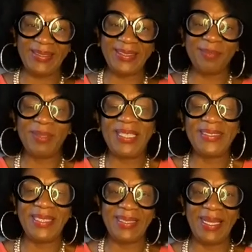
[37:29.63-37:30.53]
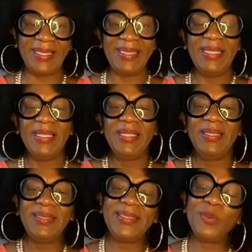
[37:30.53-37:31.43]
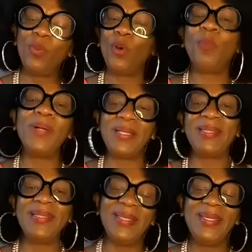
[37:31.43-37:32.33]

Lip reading: It's a blessing that this woman